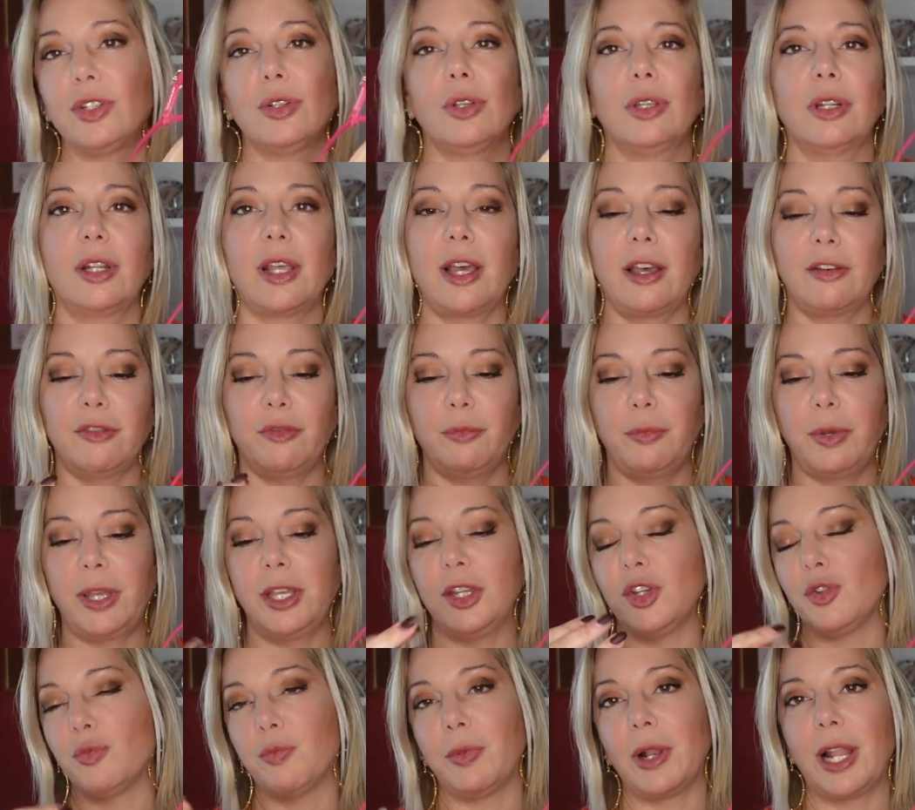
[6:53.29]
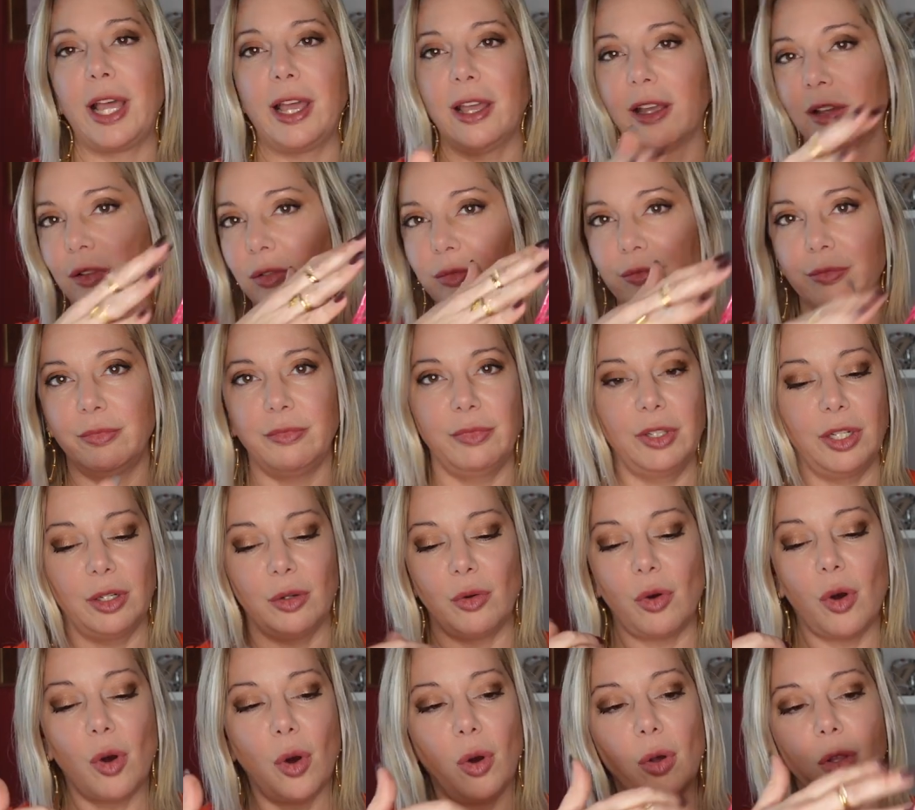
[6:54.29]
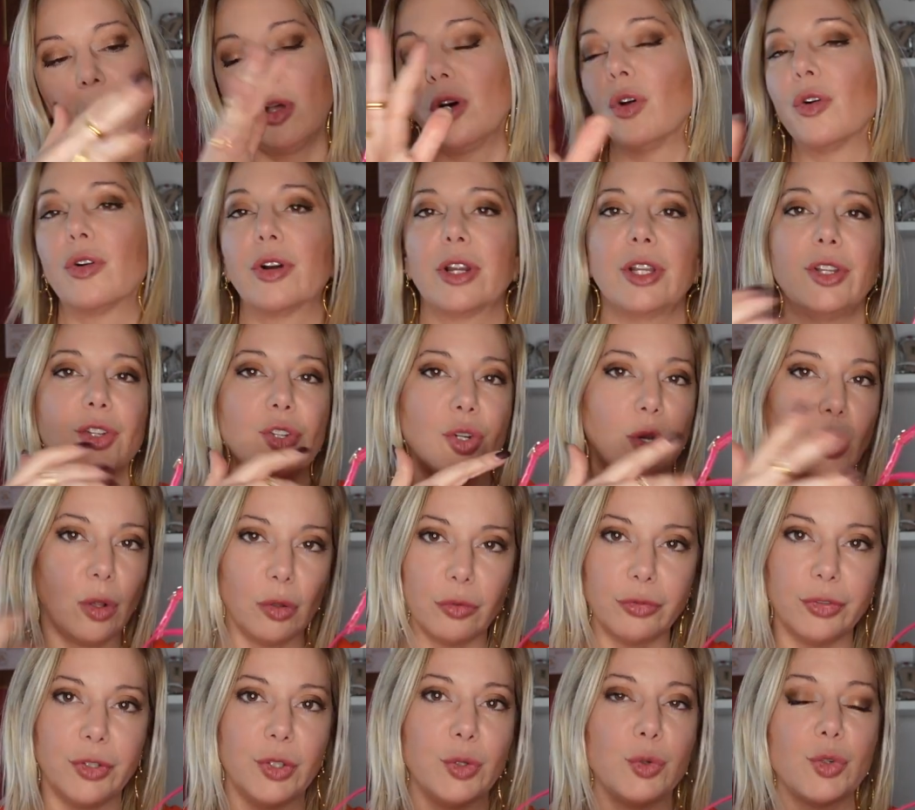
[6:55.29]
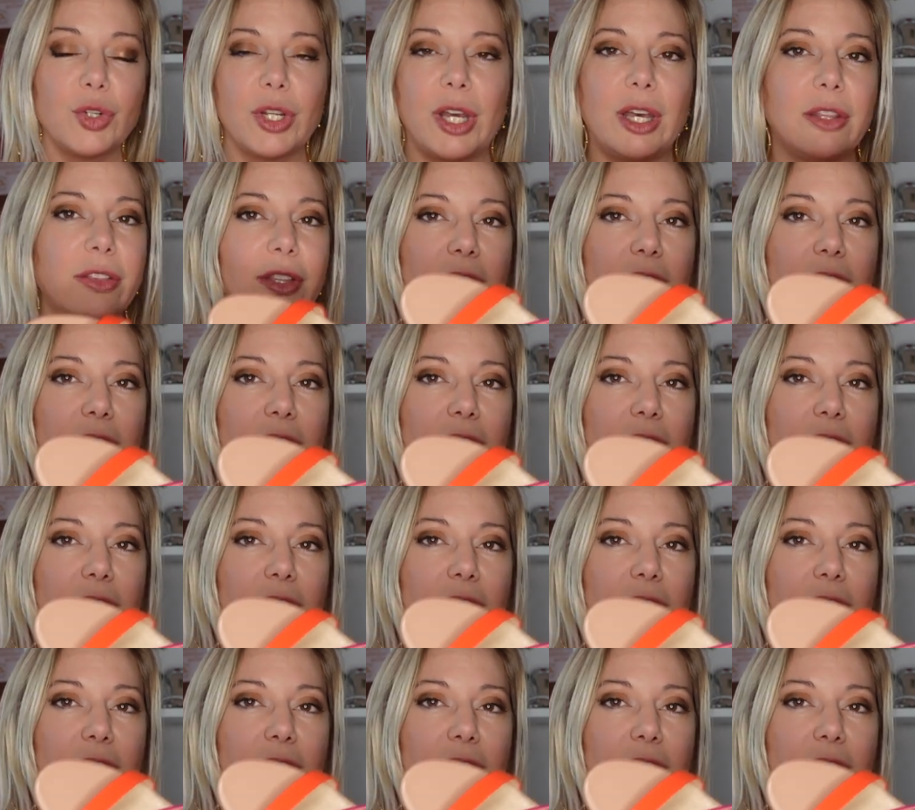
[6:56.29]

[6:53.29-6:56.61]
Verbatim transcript: You can have beige, black, you know, all orange, all fuchsia.